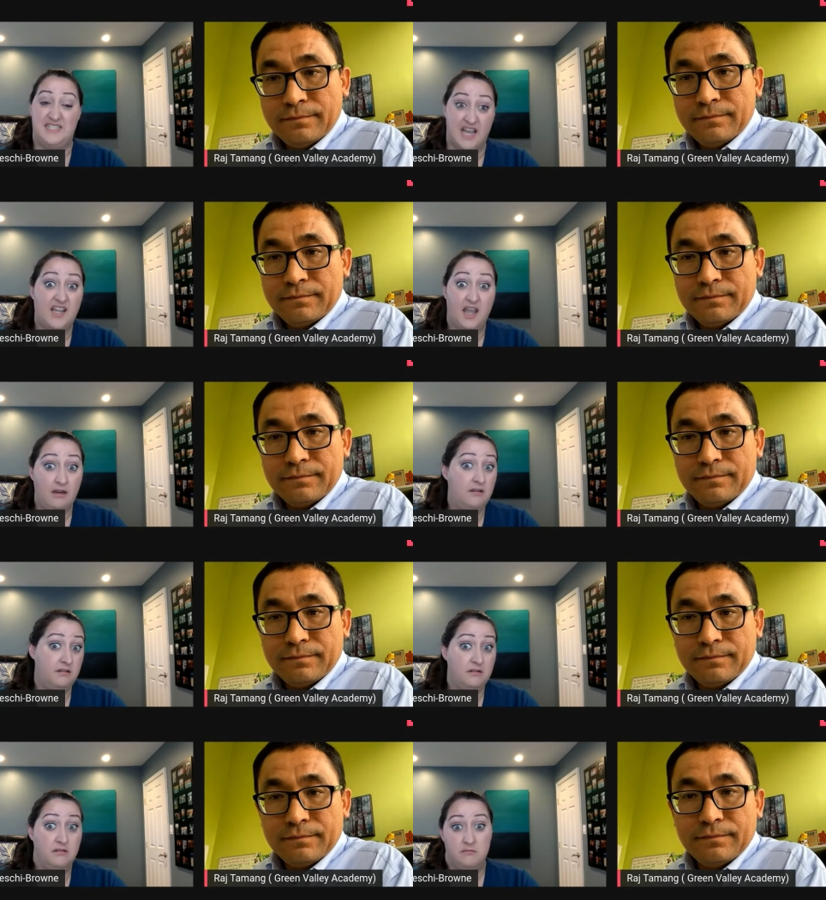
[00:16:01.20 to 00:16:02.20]

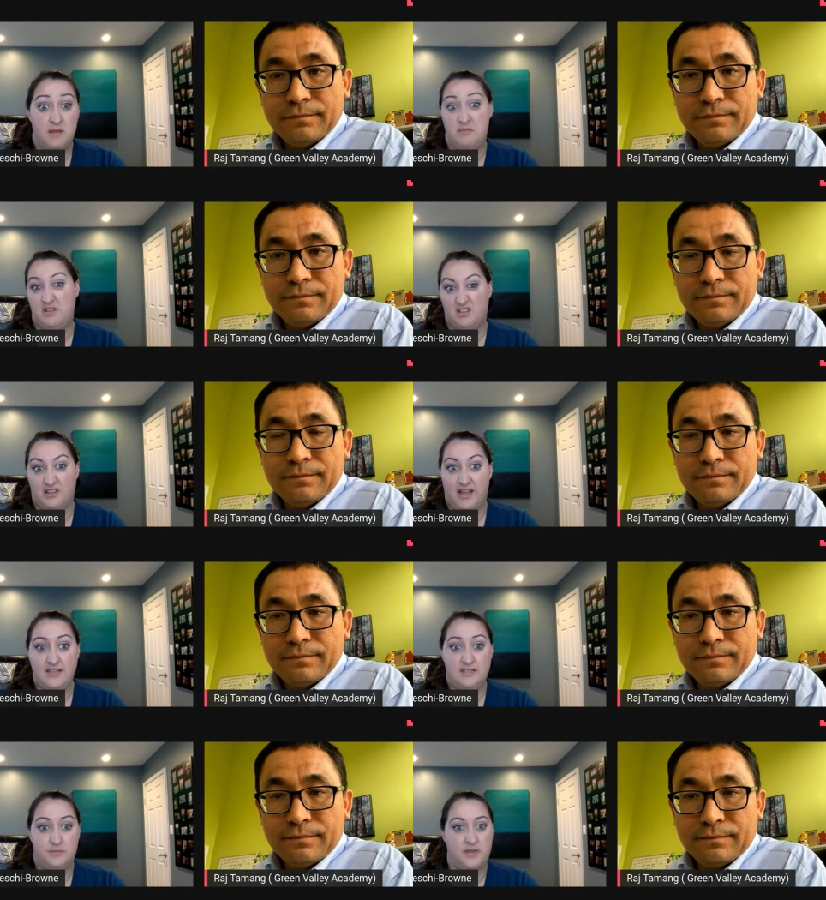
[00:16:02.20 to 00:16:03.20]
Speaker 1: decade, maybe a little
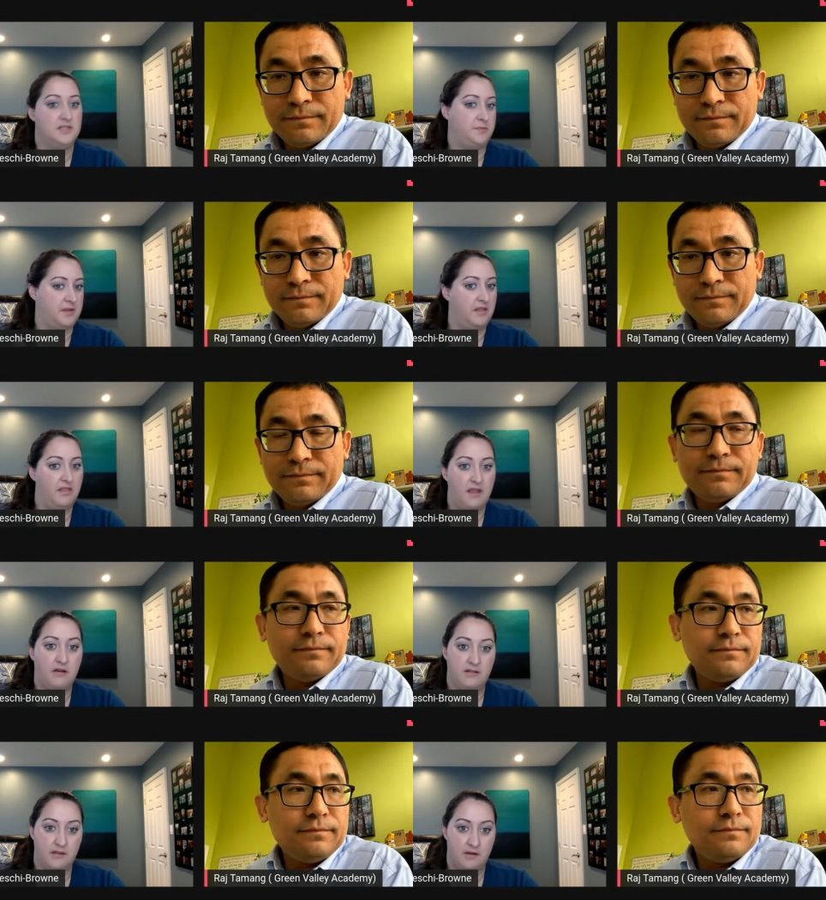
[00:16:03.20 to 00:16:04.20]
less, but it's been
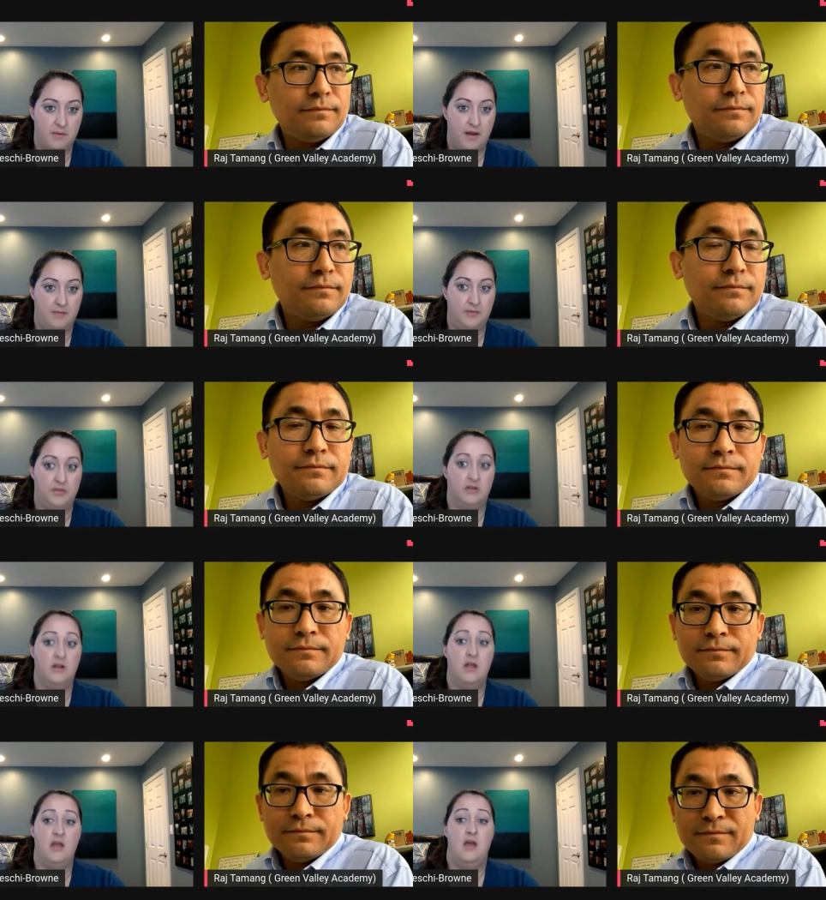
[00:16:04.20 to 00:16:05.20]
very, mm-hmm. very
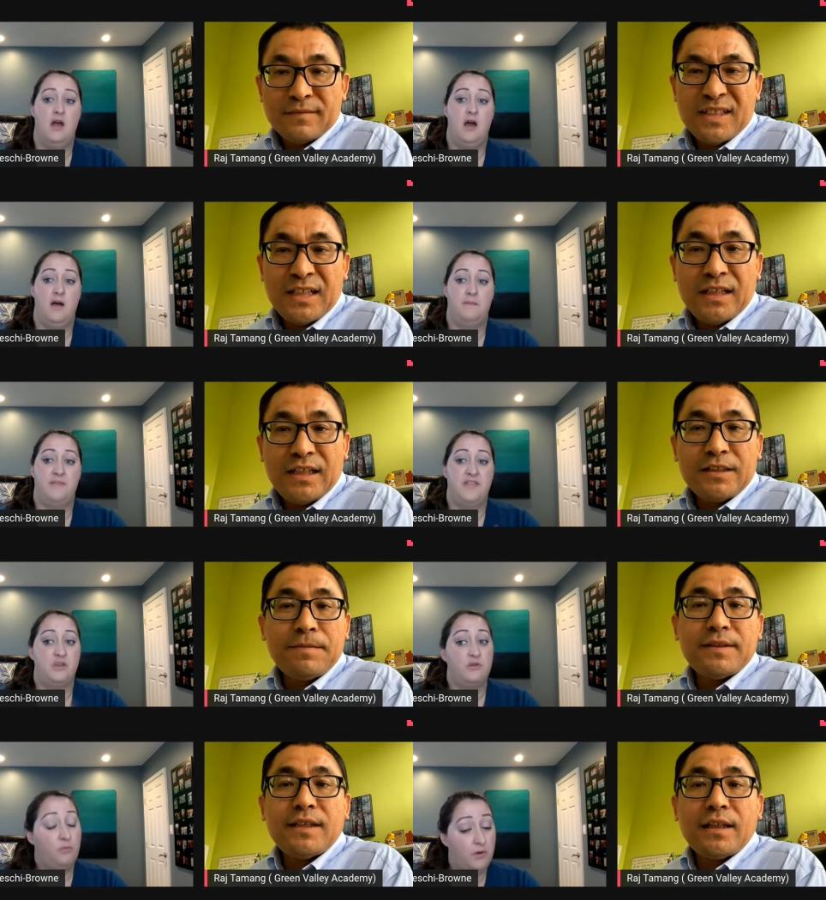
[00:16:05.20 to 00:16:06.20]
popular. Um,
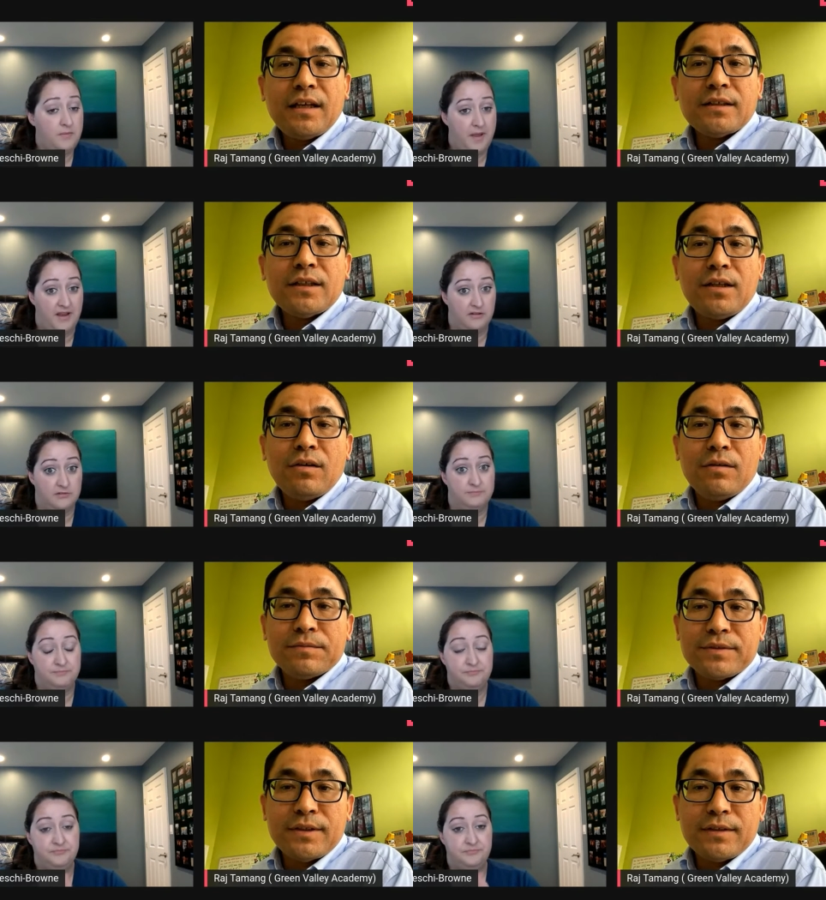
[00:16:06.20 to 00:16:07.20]
Especially luxury
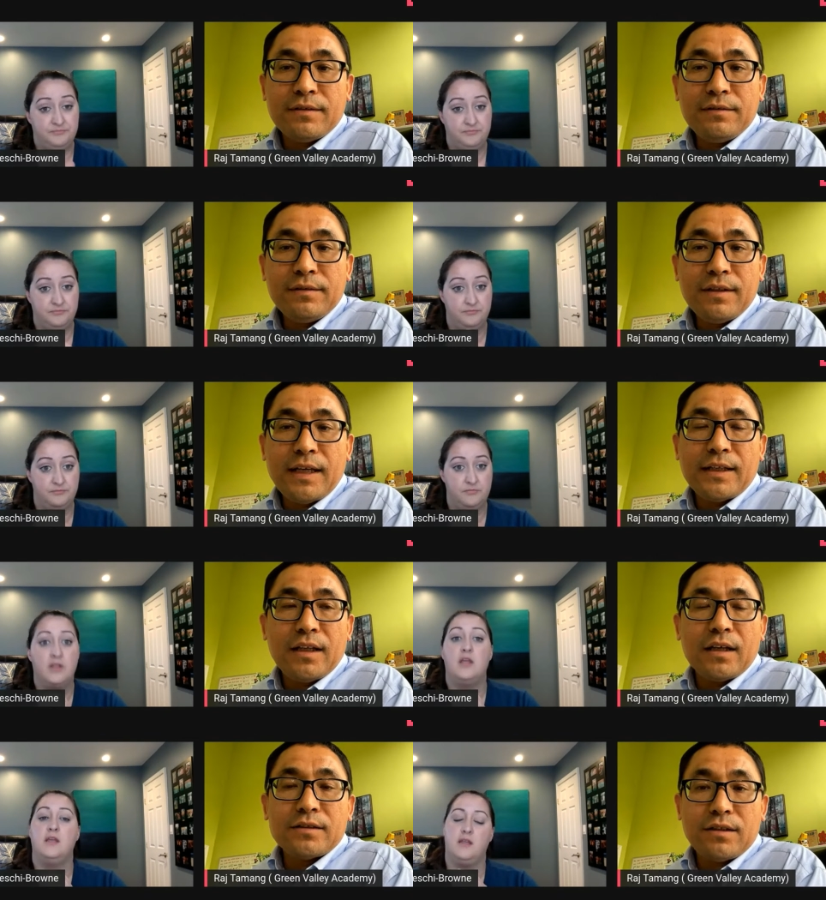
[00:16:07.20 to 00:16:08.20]
homes,
Speaker 2: you know, like
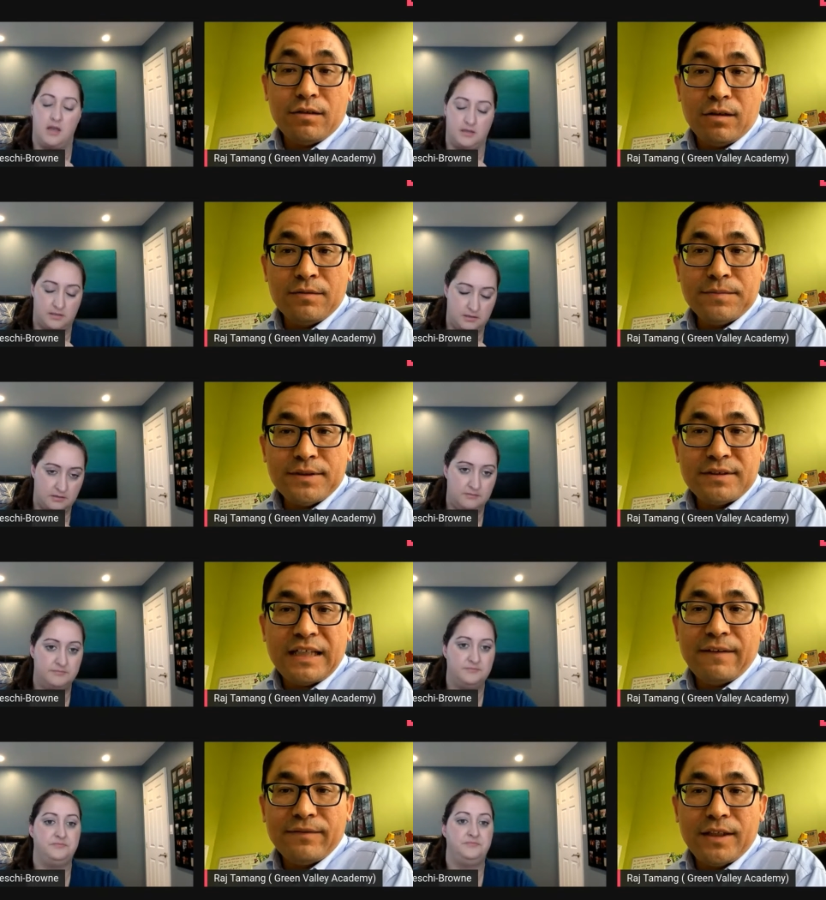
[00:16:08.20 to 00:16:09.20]
luxury yes. homes,
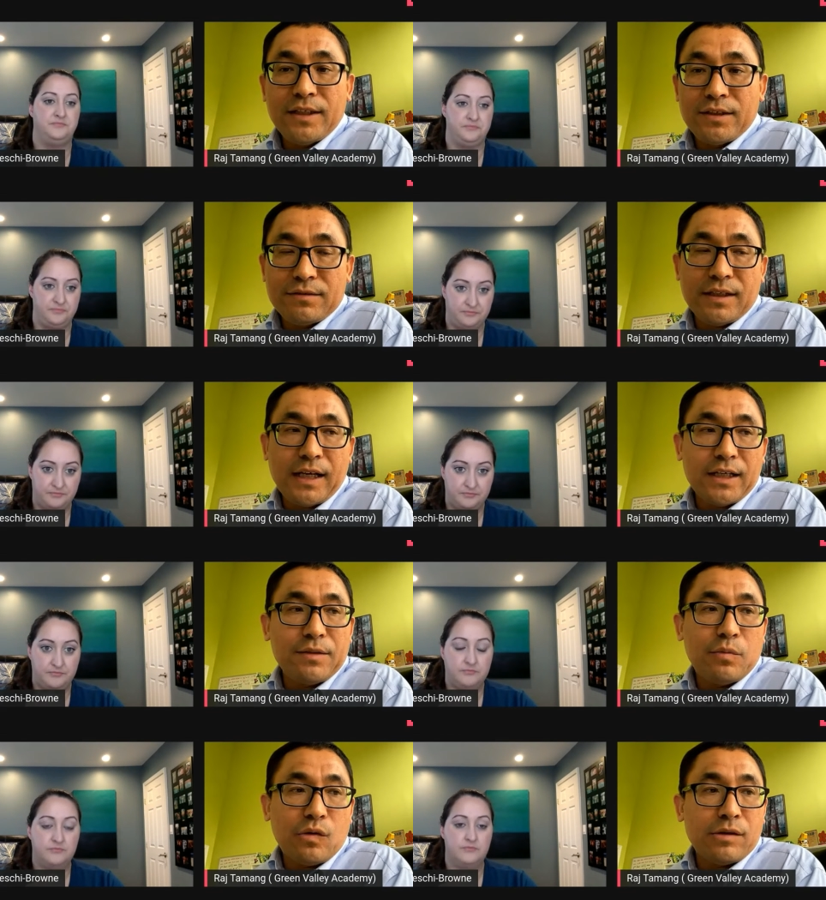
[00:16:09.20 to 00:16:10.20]
definitely you do a
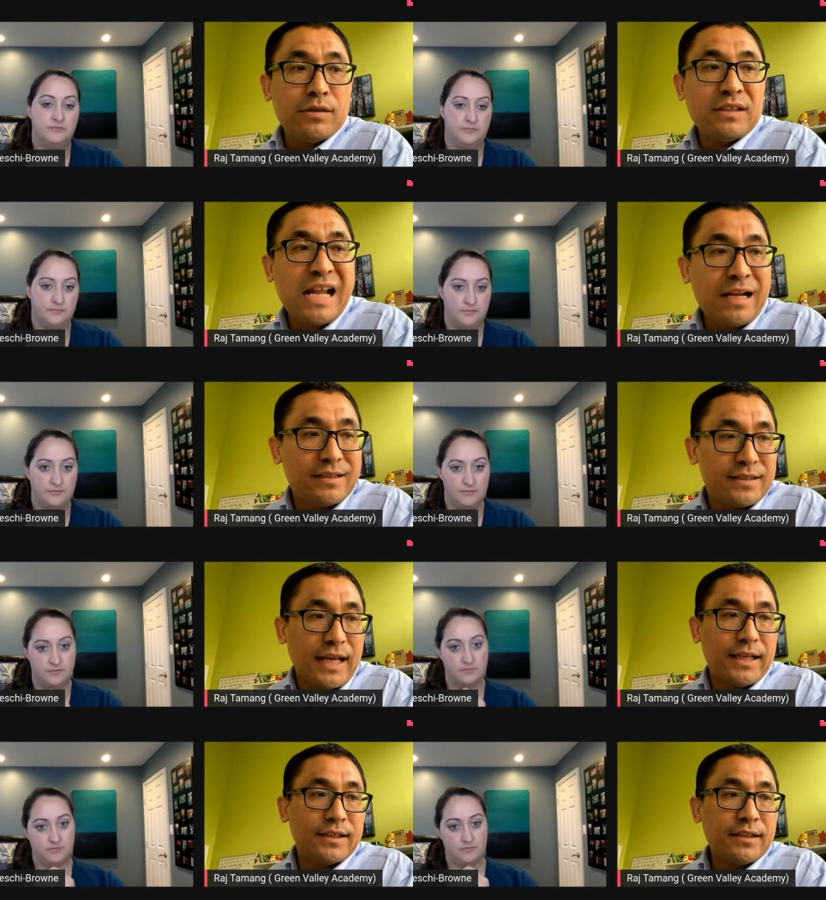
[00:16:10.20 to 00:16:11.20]
Hardie board, not
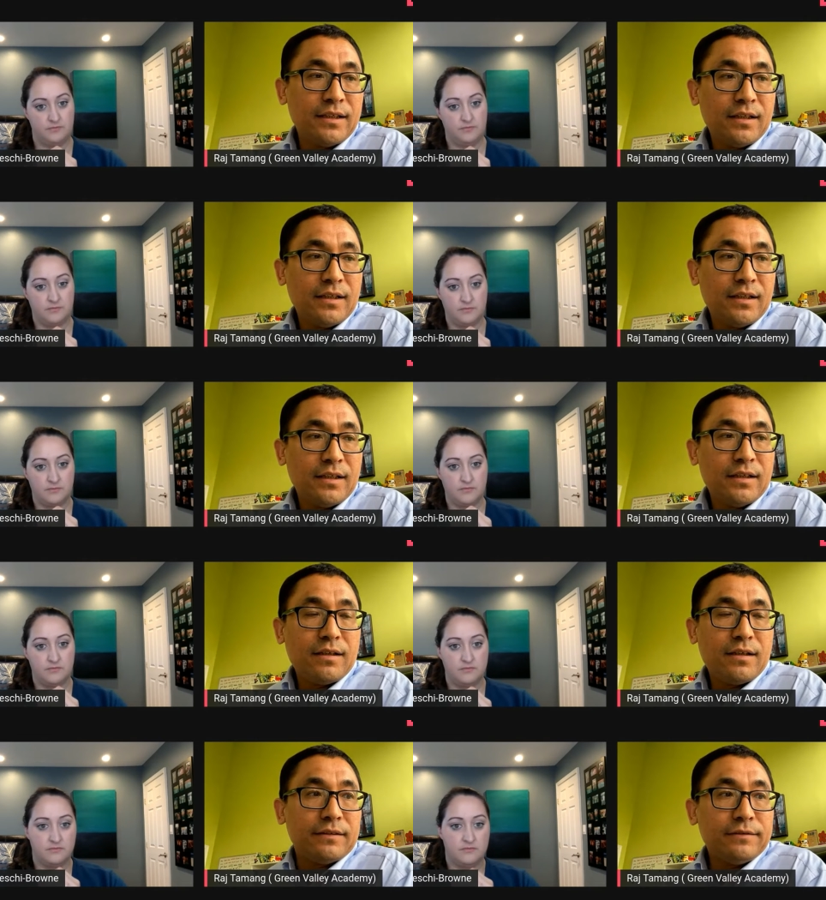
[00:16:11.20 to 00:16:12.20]
siding,
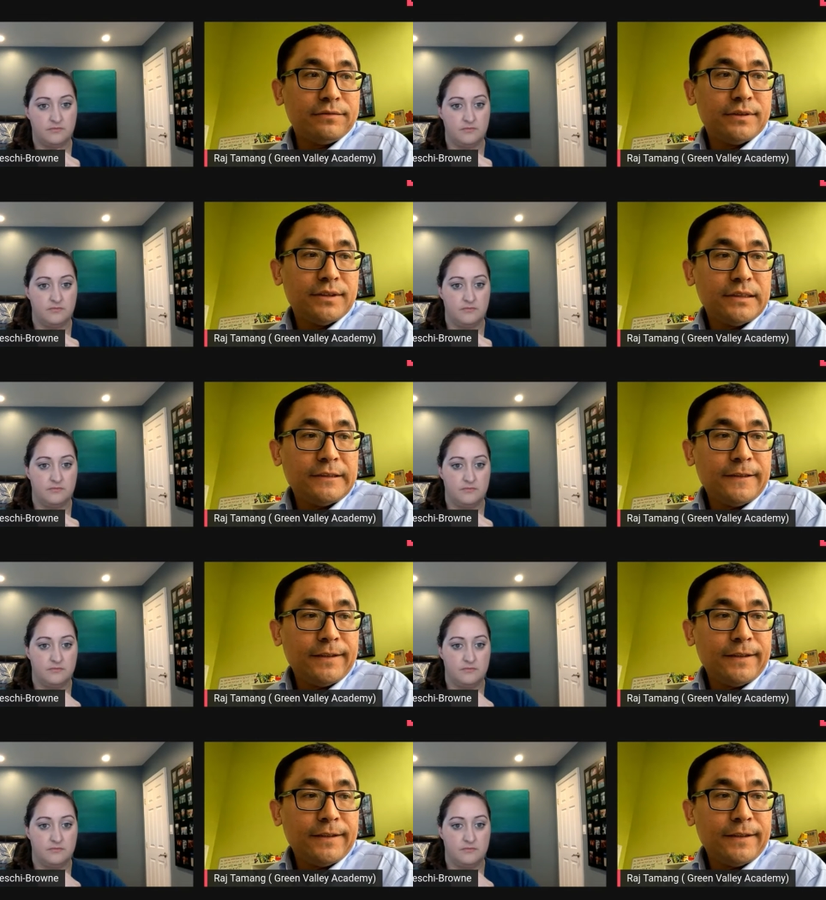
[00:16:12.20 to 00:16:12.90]
not vinyl.